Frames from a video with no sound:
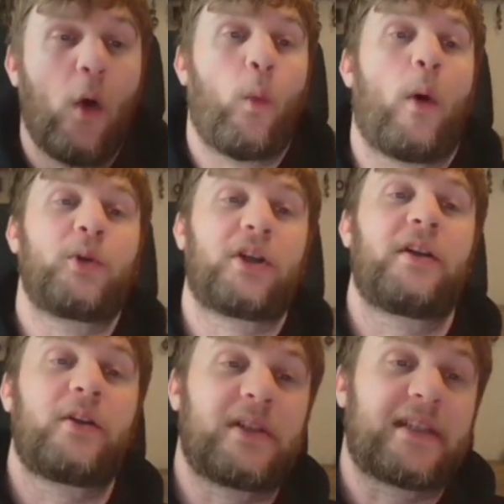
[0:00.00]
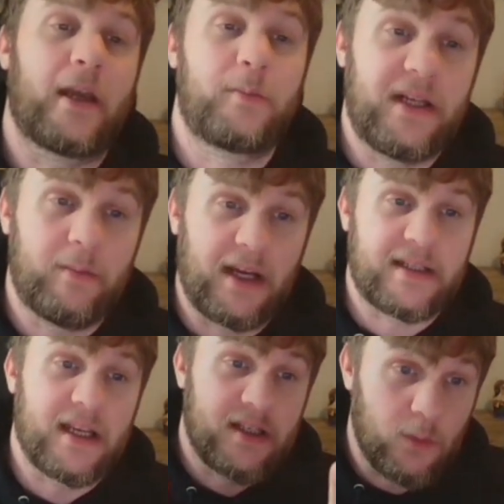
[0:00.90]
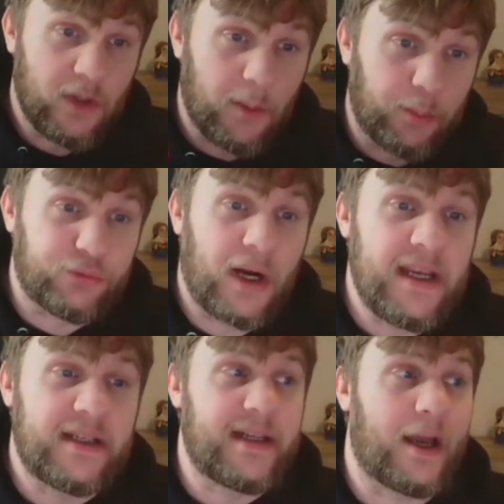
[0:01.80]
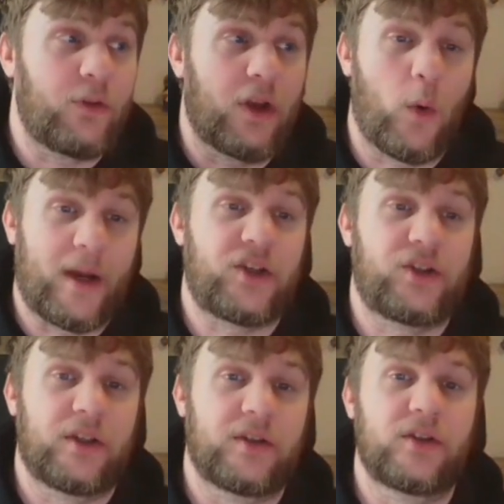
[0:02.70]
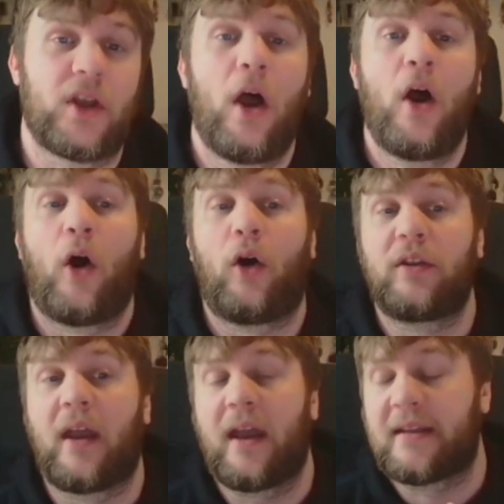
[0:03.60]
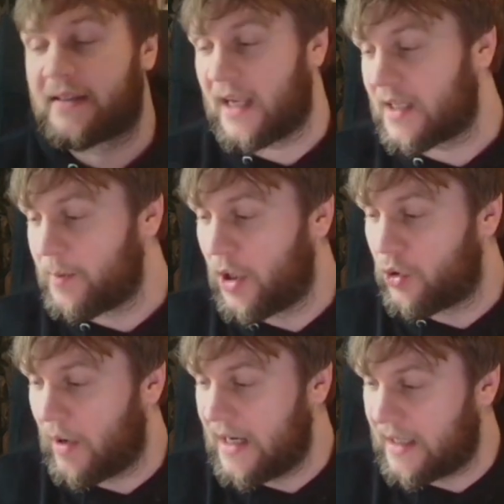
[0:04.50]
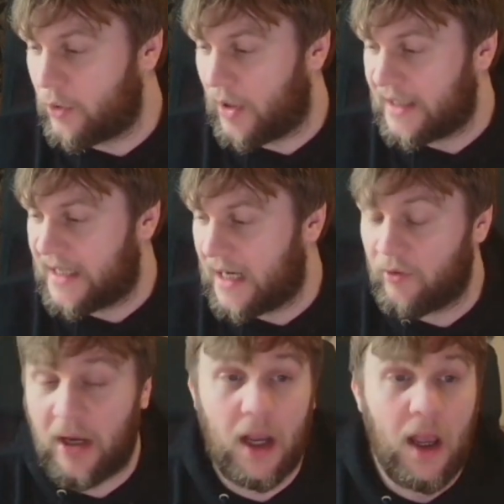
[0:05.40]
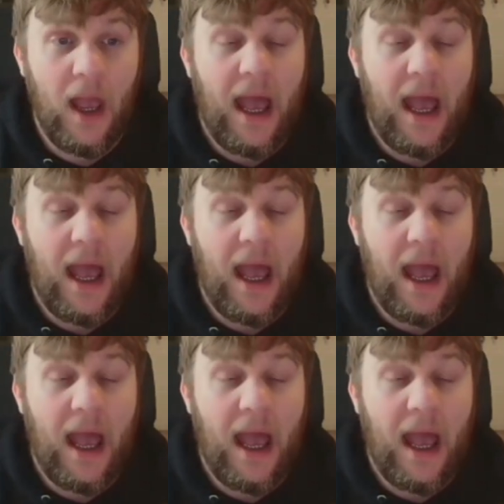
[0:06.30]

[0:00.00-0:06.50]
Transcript: What we're going to do in CIPD Bitesize is we're going to break down the questions on their assessment grading criteria